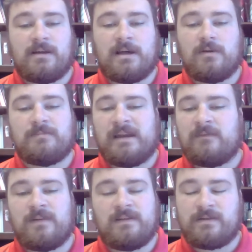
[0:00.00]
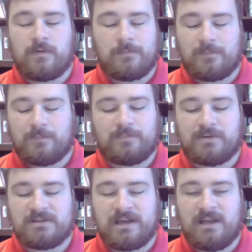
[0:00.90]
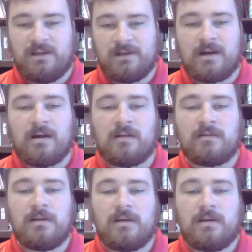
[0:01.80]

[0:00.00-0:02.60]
Those band fees don't pertain to y'all.